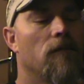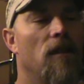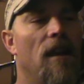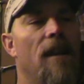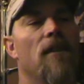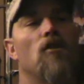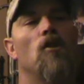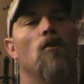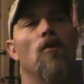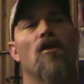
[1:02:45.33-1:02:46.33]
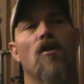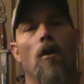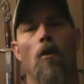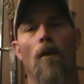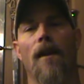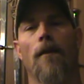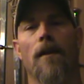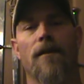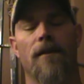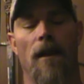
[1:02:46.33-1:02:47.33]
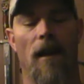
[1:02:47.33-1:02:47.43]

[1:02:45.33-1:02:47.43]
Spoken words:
get into the solo end of this